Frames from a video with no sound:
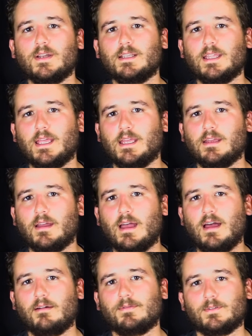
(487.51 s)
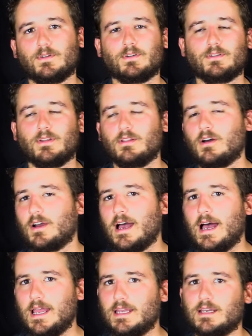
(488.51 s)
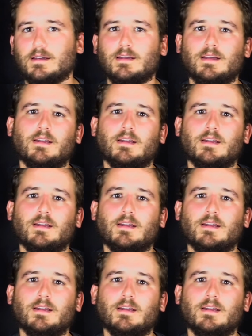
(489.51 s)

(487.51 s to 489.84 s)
day after the long hike